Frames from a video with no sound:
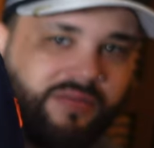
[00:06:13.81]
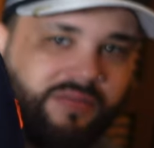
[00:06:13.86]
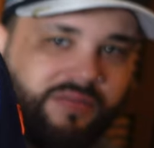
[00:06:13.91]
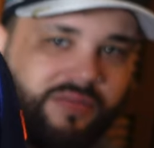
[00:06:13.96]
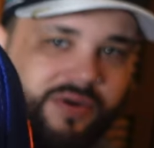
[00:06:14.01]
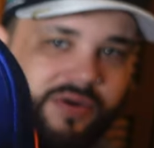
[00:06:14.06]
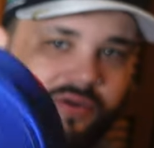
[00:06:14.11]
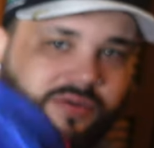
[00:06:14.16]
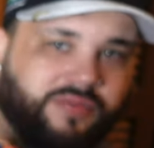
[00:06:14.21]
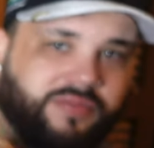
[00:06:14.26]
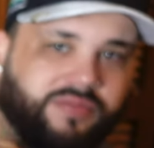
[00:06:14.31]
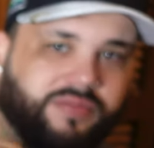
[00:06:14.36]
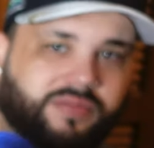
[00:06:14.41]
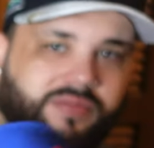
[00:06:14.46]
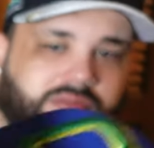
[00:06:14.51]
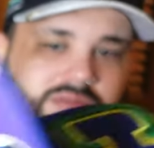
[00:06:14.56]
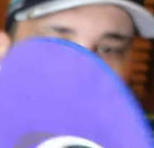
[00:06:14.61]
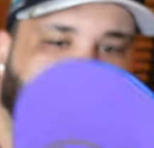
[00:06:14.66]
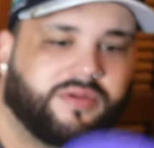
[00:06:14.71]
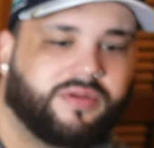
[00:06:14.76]
Boom.
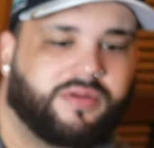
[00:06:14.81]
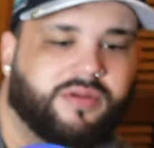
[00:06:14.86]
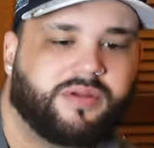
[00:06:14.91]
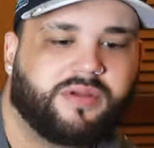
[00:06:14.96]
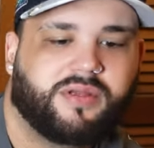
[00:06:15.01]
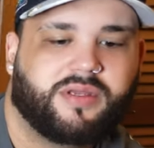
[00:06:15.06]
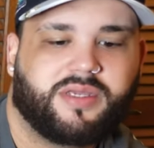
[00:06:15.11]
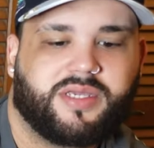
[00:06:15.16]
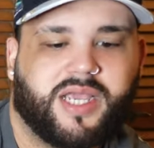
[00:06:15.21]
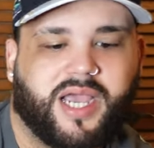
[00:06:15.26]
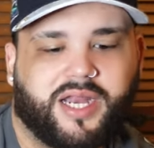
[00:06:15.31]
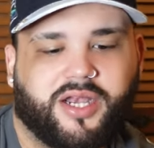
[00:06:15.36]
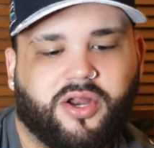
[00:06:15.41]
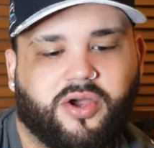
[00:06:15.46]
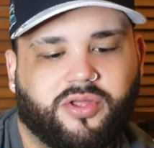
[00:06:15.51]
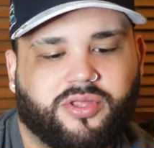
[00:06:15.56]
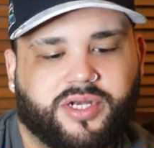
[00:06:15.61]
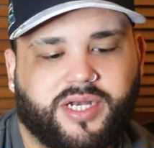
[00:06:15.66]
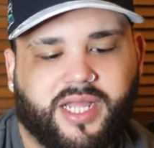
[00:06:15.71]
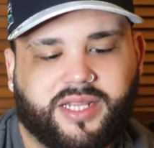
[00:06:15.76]
Y'all
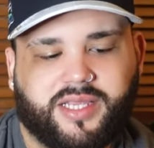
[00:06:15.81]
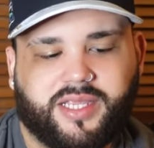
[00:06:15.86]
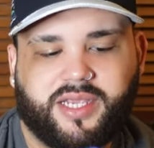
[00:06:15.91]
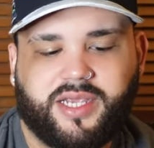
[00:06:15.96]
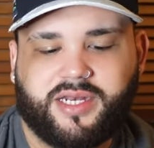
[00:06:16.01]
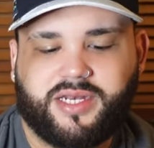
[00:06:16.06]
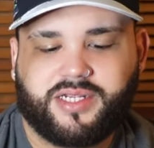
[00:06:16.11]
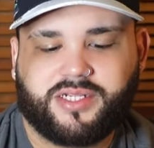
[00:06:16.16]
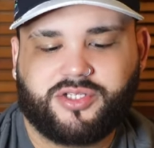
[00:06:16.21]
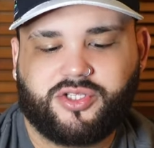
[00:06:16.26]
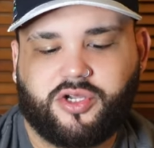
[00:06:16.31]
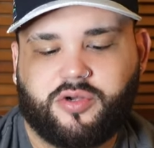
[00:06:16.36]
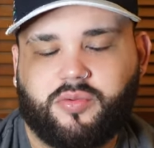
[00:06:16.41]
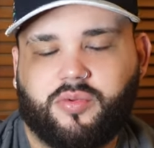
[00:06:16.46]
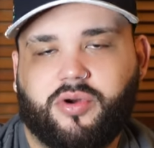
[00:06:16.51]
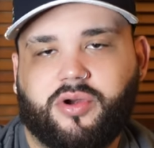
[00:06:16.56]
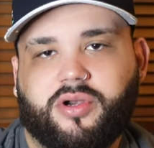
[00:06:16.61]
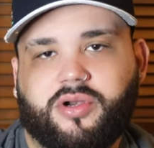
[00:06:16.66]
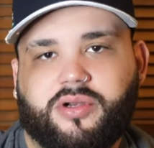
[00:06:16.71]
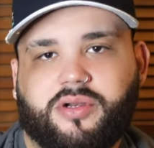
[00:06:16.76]
know they're not the Indians no
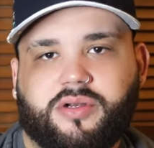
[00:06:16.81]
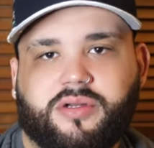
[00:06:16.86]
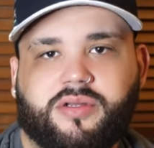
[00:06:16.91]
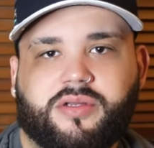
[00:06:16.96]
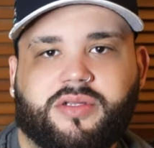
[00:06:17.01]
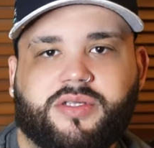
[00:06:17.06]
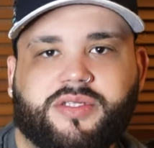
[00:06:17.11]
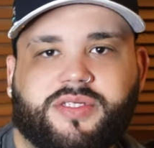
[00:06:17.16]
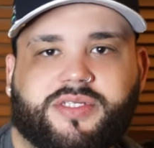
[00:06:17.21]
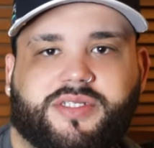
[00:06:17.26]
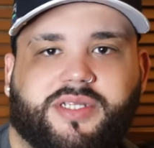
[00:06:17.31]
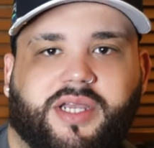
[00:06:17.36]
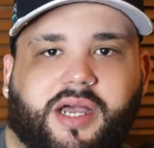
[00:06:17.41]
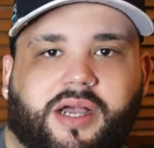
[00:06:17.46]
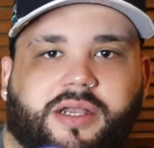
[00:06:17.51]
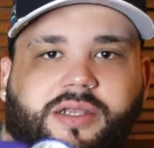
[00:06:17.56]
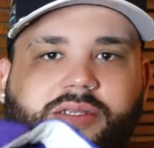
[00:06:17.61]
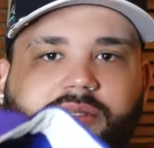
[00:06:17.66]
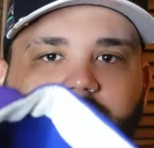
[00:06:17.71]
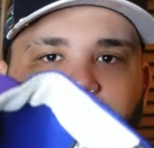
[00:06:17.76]
more.
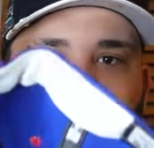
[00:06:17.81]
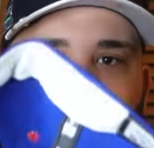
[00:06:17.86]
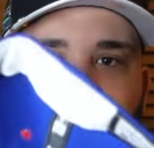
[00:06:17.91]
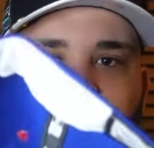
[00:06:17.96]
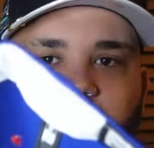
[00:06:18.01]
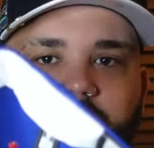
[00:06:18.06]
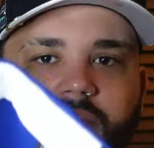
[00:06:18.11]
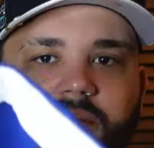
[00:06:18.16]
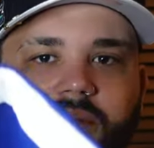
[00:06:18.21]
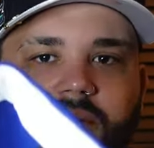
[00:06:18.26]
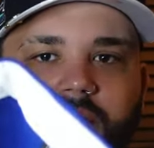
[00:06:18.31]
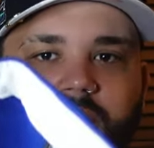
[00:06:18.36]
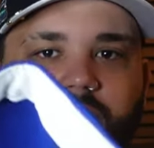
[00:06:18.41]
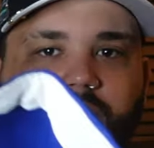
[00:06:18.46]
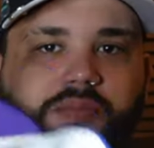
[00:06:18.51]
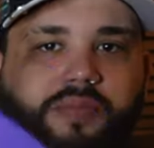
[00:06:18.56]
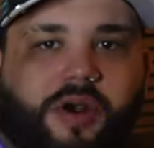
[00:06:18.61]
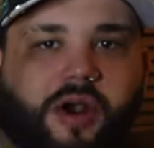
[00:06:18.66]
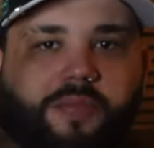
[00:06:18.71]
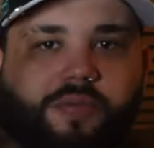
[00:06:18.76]
Sucks.
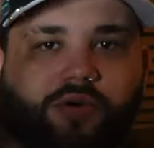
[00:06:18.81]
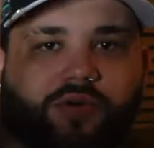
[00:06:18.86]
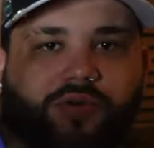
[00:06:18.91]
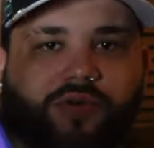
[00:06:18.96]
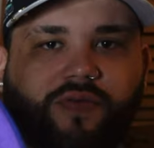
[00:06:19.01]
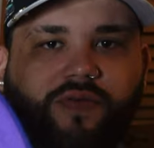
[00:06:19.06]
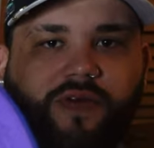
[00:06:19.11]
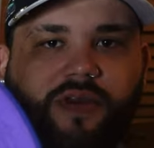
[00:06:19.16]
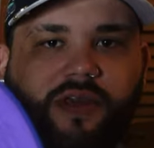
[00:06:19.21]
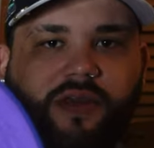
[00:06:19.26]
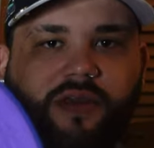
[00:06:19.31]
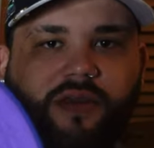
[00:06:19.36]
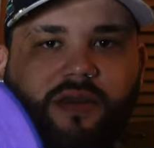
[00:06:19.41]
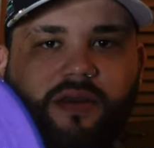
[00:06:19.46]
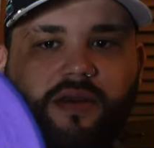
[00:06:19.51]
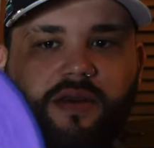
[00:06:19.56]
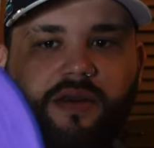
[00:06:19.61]
Purple UV.